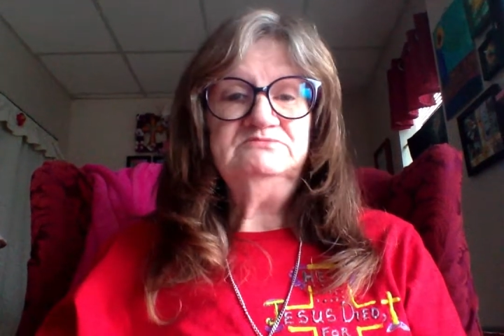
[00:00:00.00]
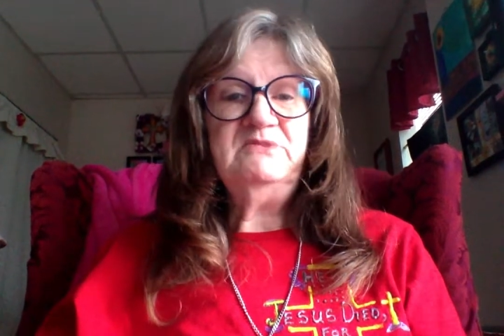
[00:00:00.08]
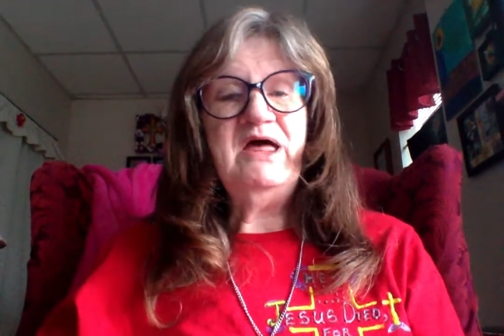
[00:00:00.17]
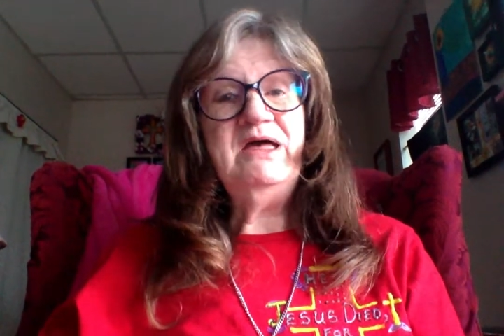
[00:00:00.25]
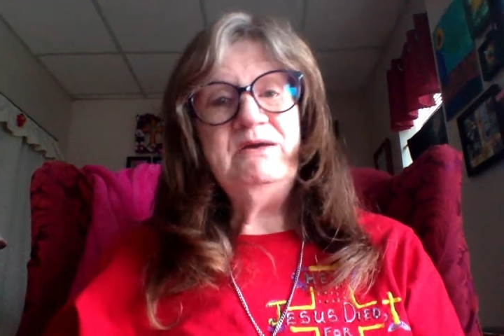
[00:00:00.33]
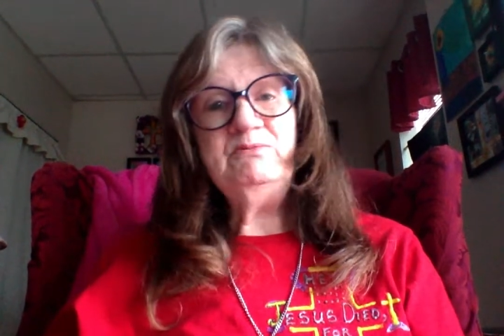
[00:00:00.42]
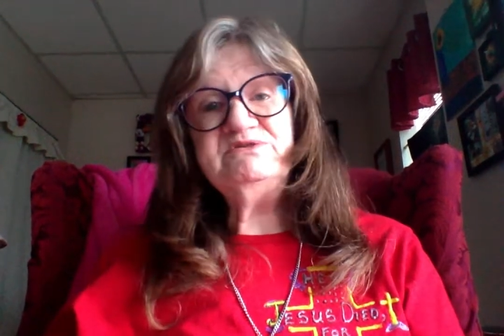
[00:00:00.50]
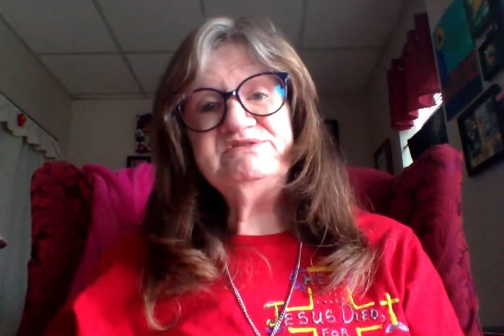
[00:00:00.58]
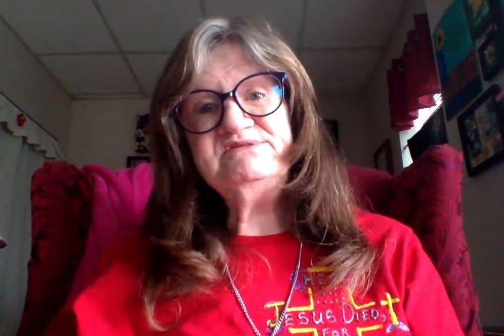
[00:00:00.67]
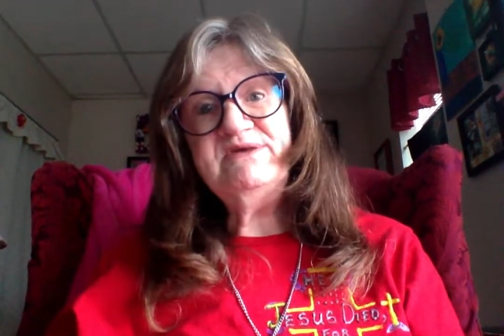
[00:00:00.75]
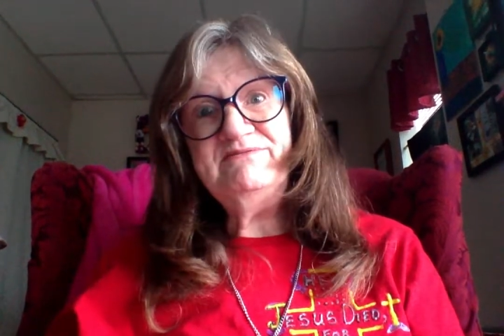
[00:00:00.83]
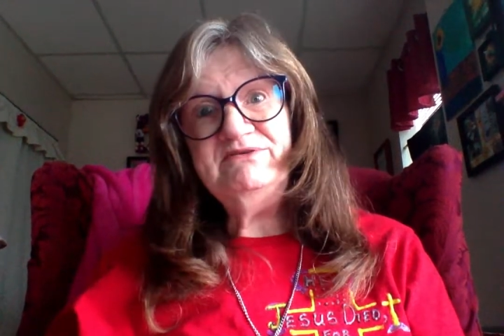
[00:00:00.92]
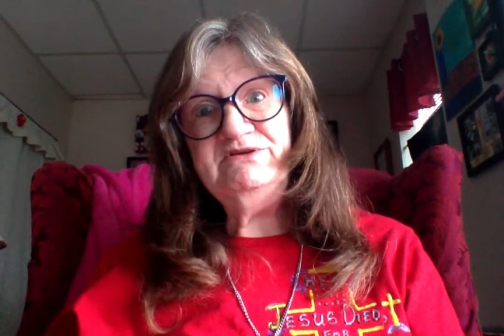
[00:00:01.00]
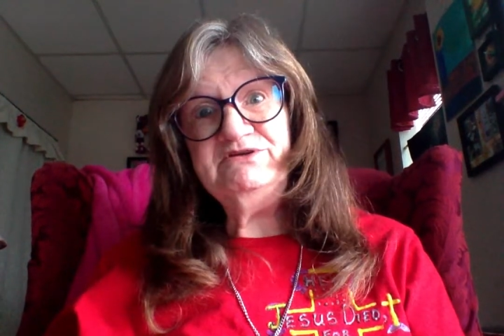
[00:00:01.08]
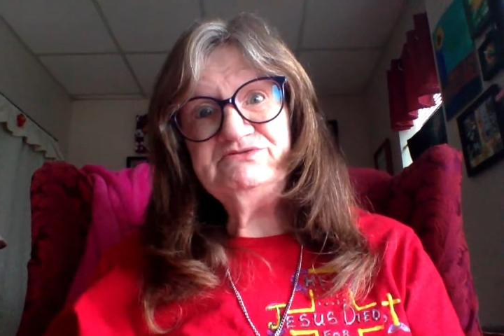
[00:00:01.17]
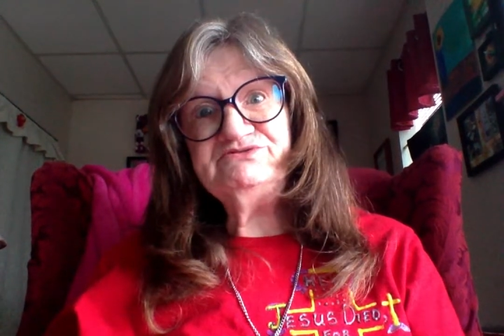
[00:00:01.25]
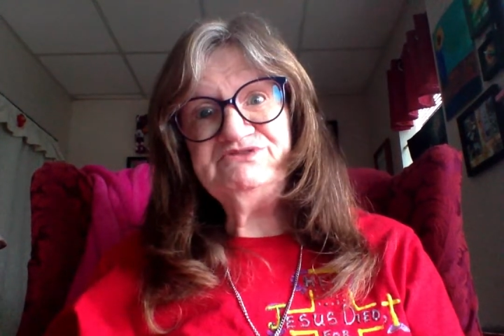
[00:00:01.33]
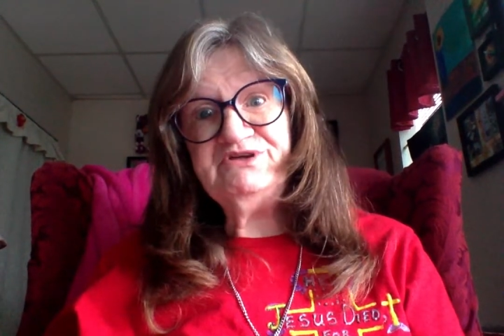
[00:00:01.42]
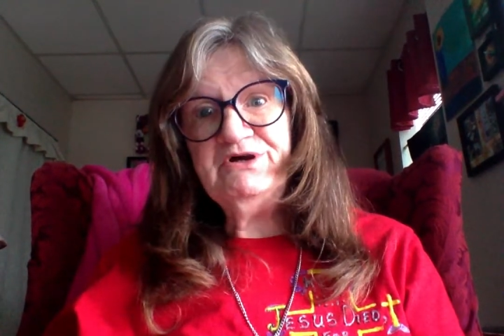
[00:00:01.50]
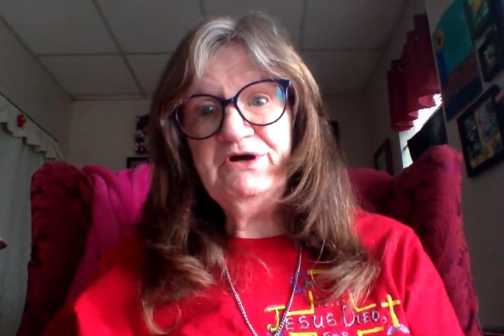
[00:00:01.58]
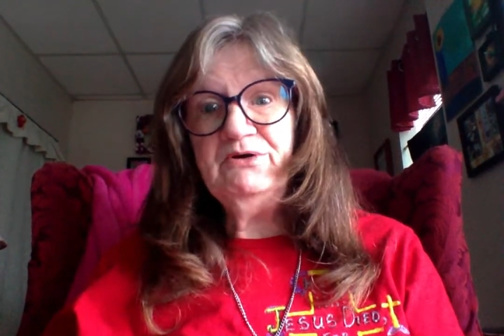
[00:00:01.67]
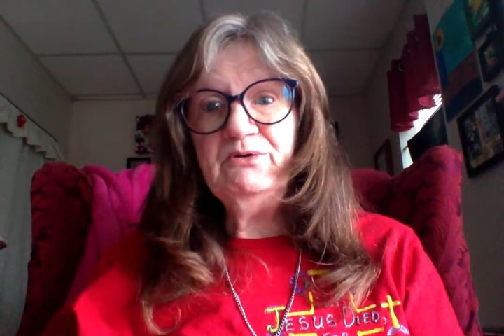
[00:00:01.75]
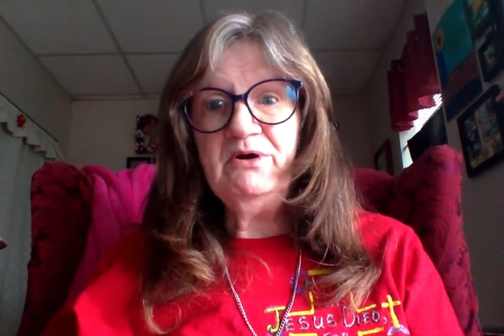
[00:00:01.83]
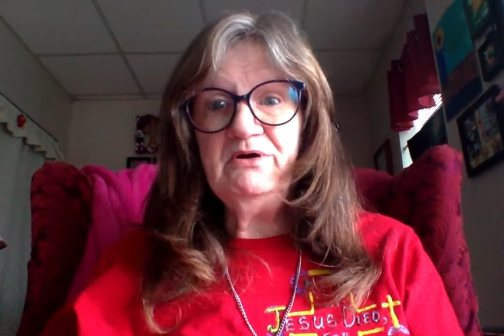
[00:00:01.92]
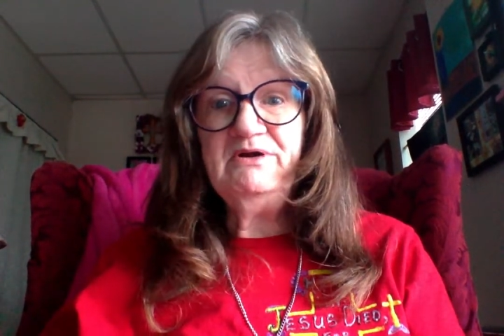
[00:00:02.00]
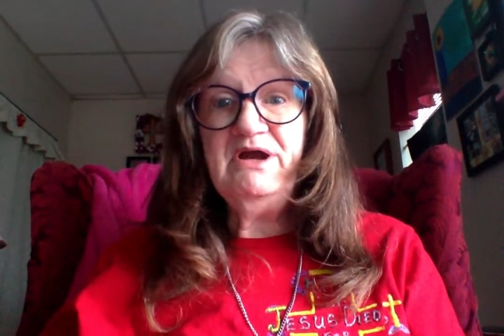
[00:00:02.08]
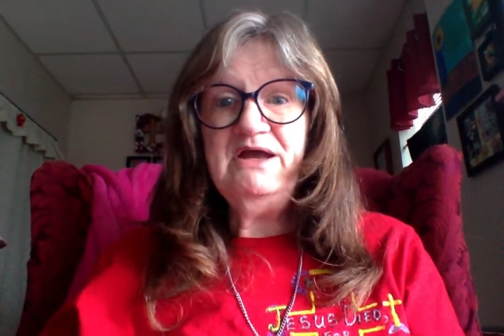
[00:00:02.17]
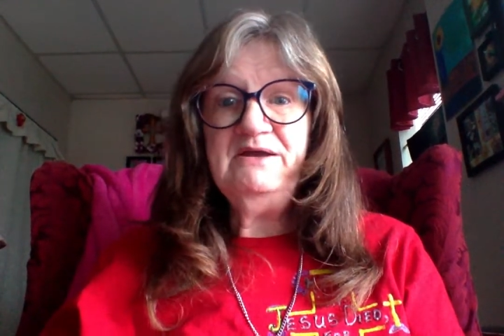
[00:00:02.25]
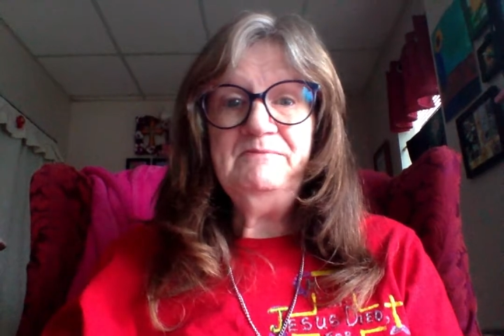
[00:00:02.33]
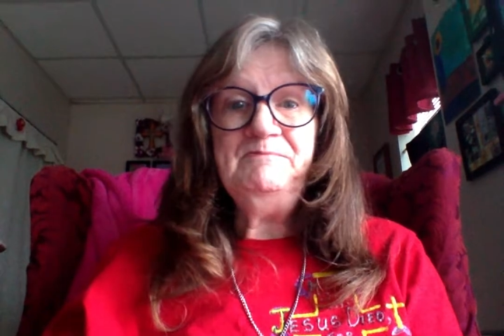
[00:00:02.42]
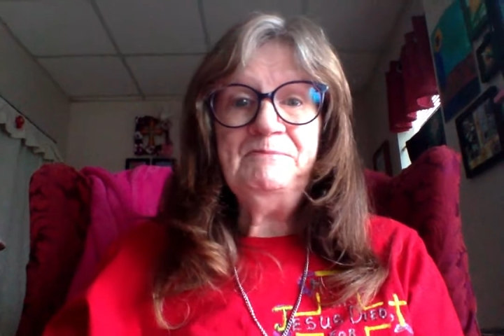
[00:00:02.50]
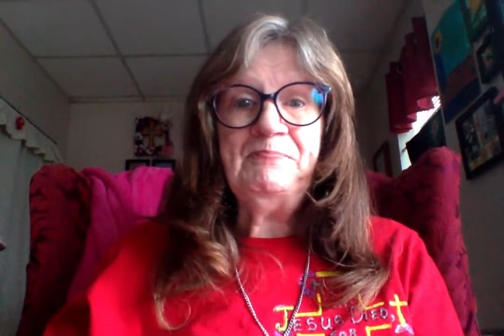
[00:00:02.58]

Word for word: Hey, it was seven years ago. All right